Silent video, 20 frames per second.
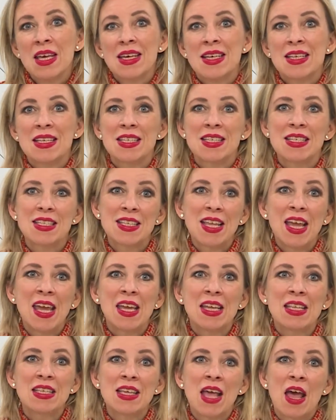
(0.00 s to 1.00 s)

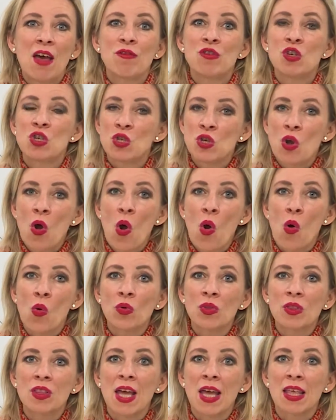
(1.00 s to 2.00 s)
States have
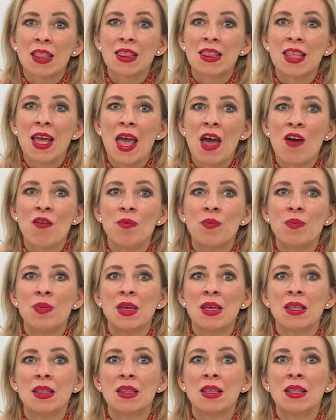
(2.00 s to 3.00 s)
shown that they have
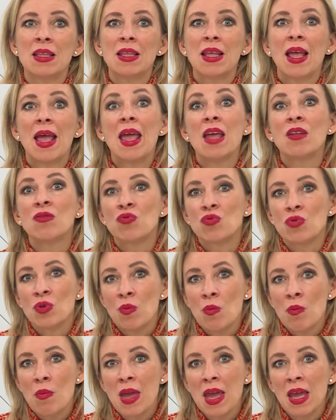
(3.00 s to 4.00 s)
been and
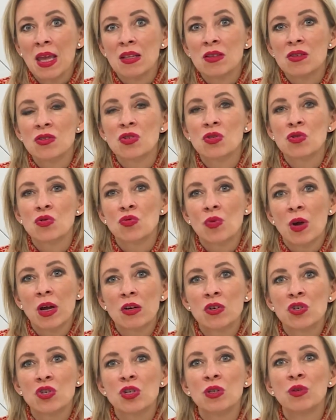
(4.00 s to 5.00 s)
remain
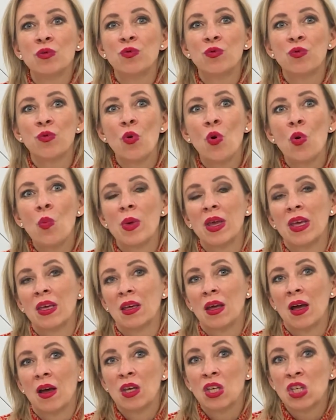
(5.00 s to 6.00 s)
structure
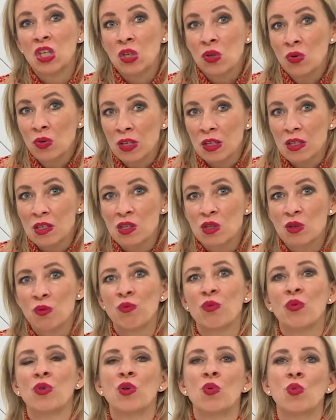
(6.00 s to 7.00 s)
forming units
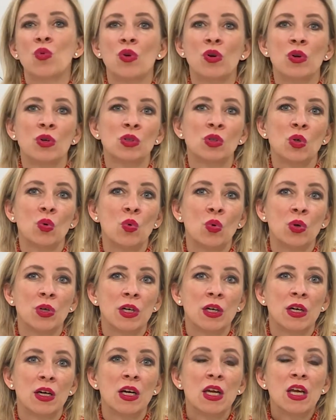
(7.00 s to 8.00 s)
for the world
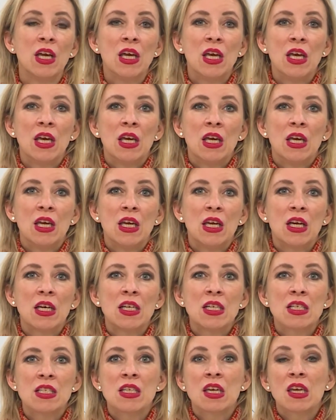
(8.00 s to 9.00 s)
order. It
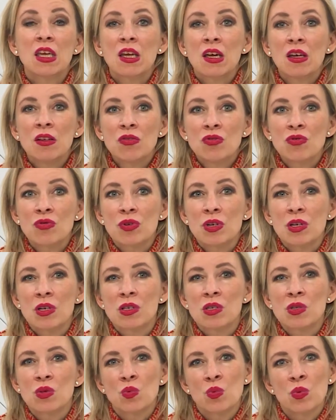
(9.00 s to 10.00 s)
is the
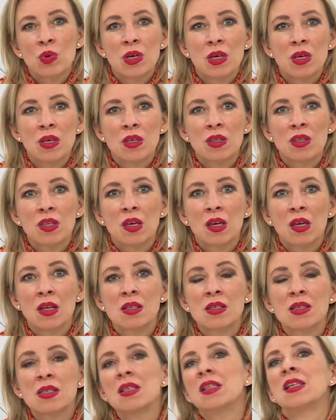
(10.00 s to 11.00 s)
countries with
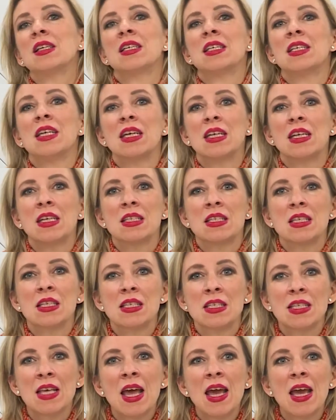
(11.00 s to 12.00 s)
consolidated
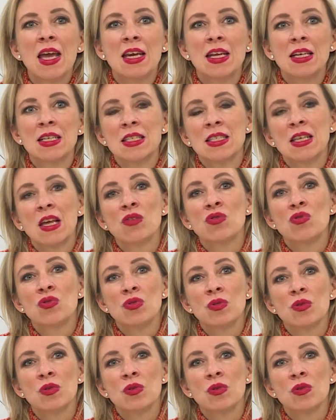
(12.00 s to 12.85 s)
societies that